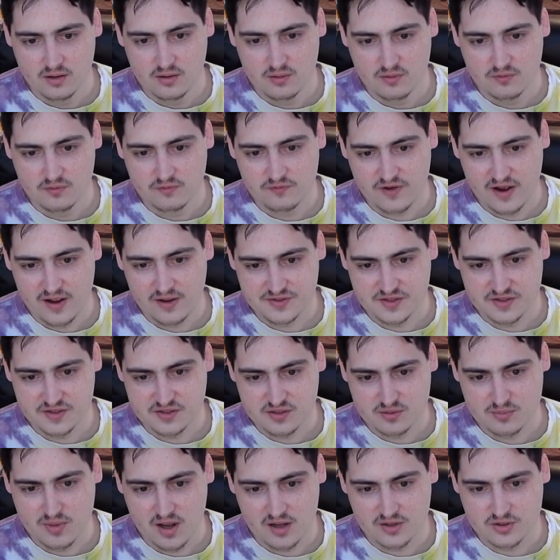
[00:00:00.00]
File
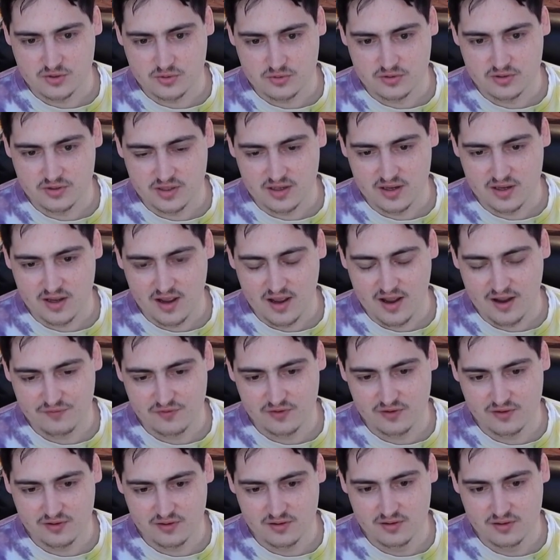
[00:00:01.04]
system module, yeah, I
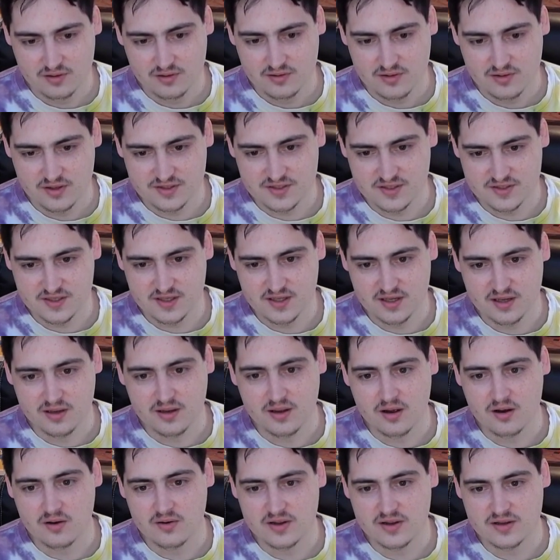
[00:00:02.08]
feel this is gonna
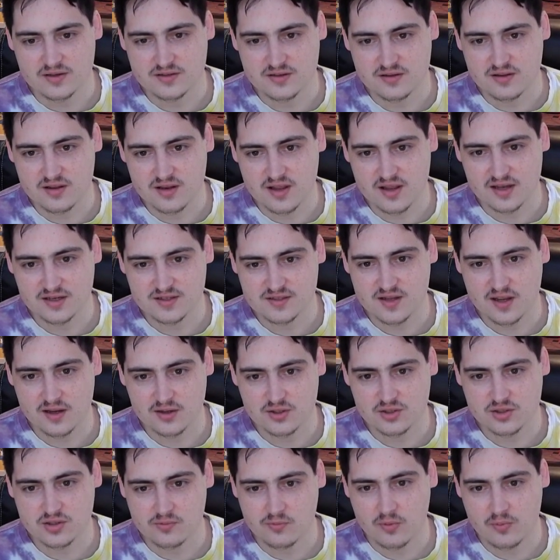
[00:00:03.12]
go into the next
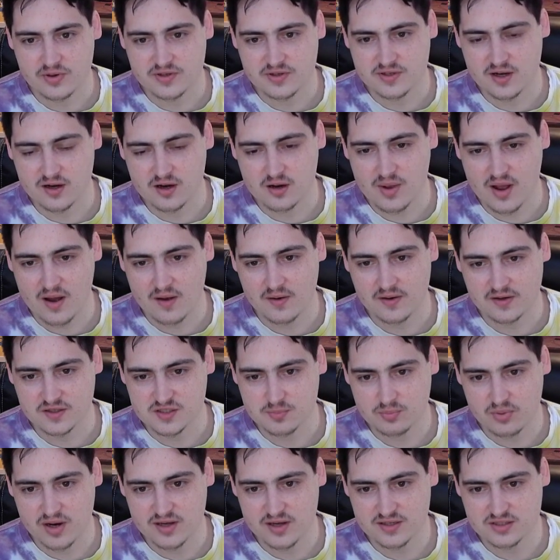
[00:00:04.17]
section where we talk about
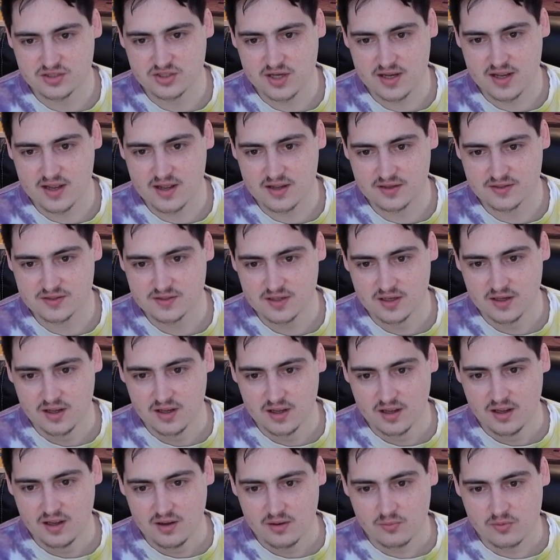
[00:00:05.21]
Express.js,
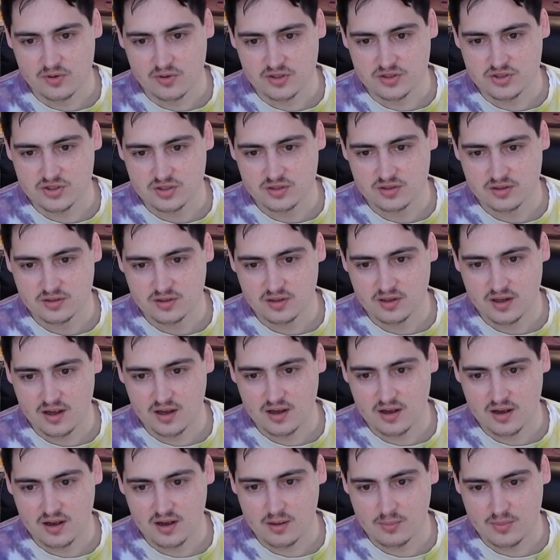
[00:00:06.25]
which,
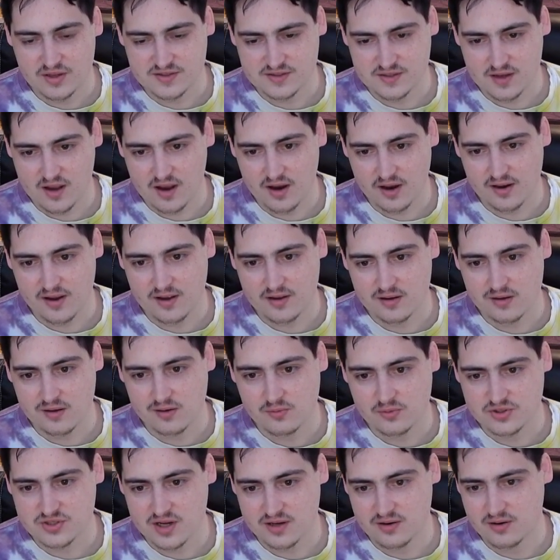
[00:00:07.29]
and Socket.io,
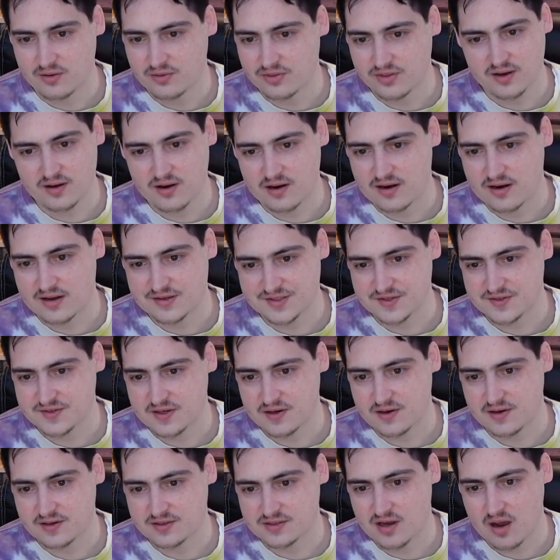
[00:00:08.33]
which I don't think are
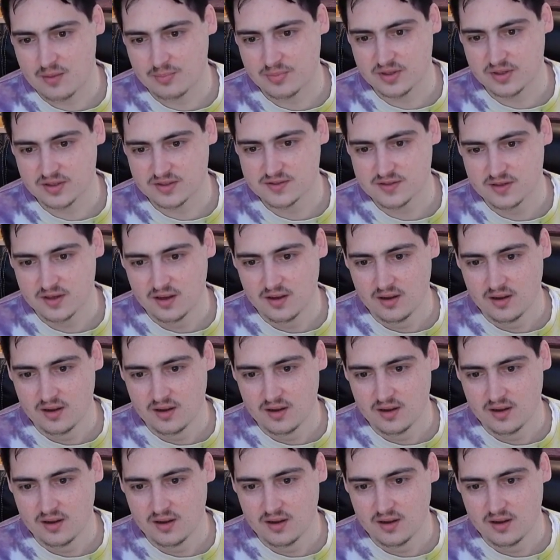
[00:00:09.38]
necessary topics.